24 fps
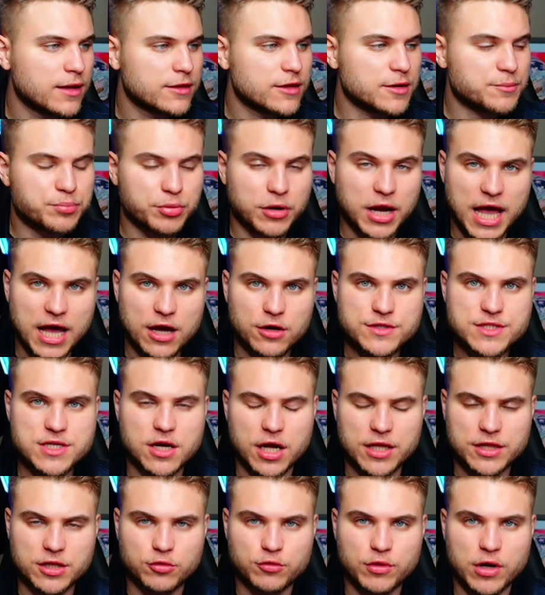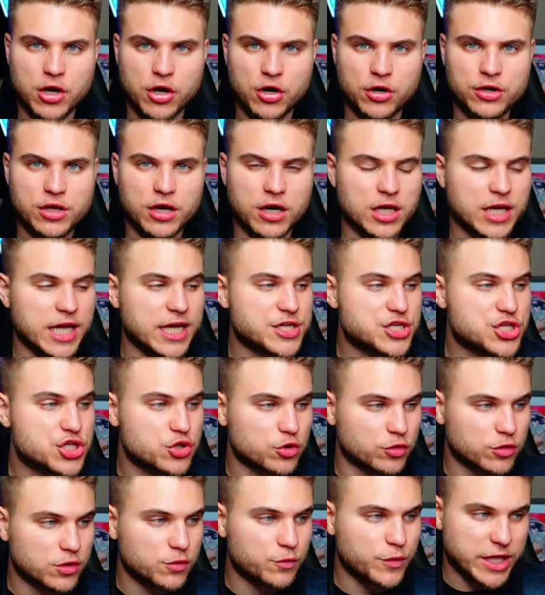The Browns on the road on a
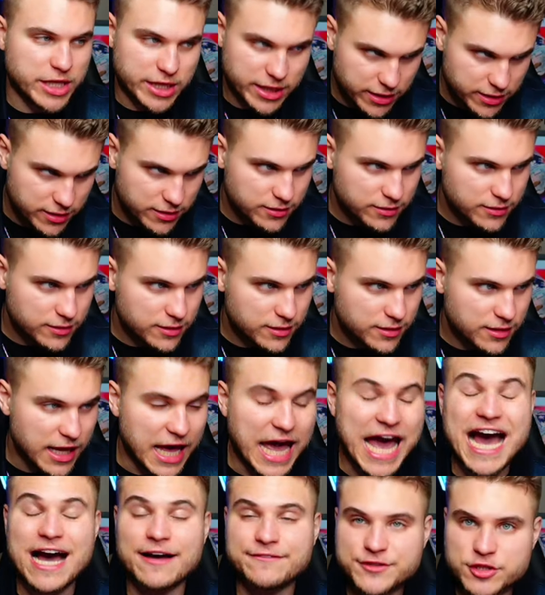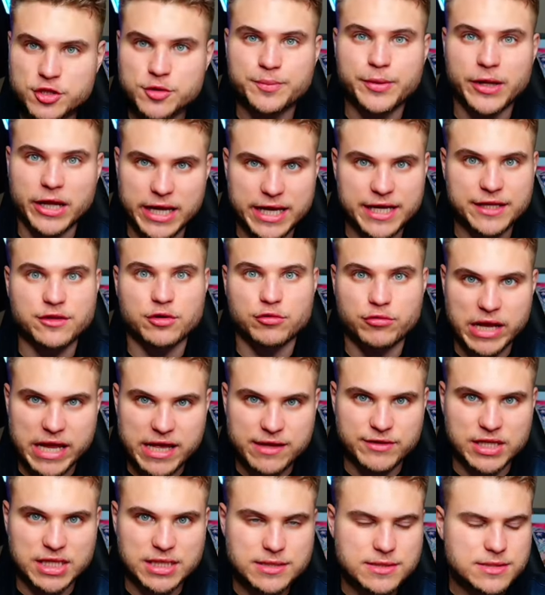short week after playing the
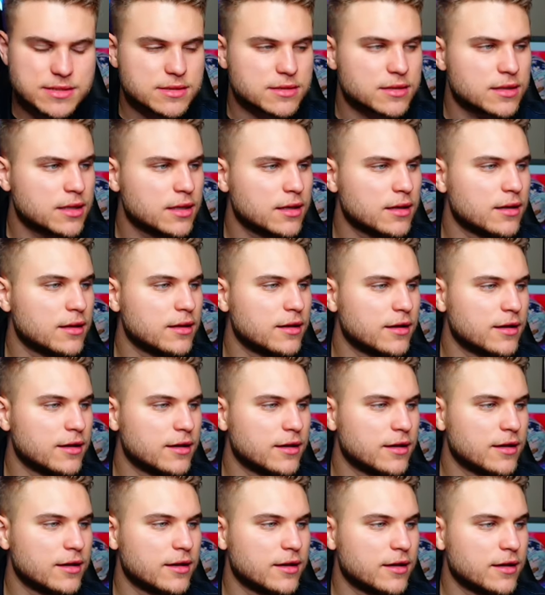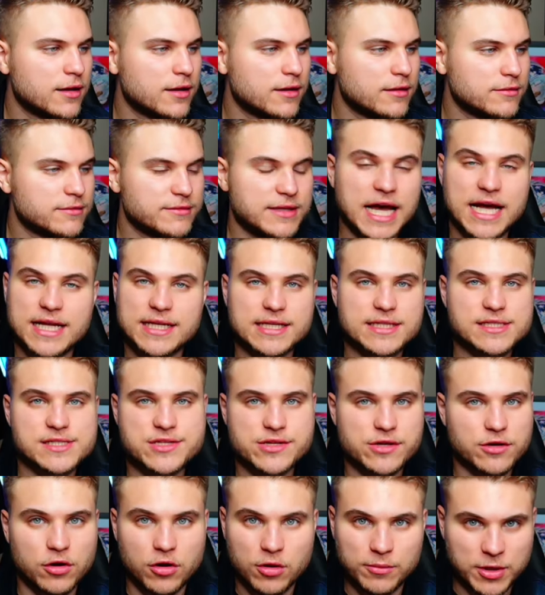Ravens. That is
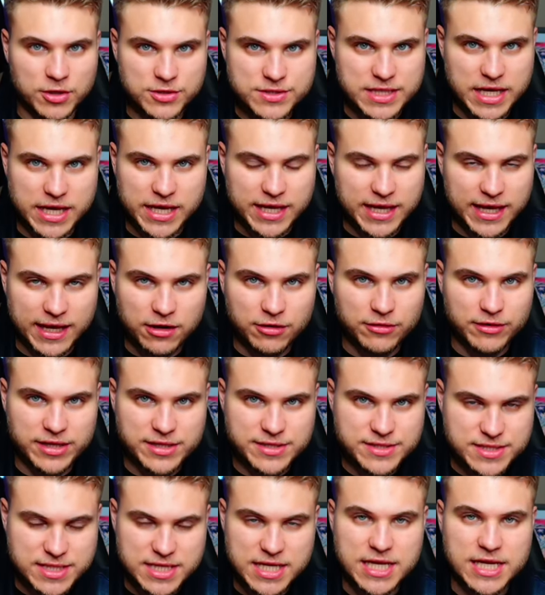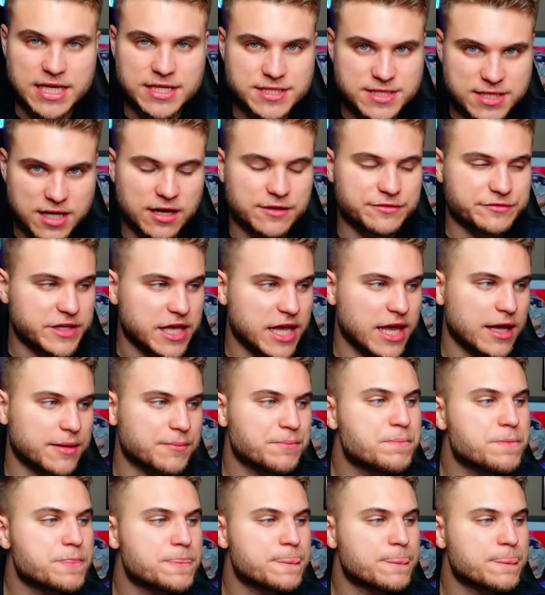almost a guaranteed tough game.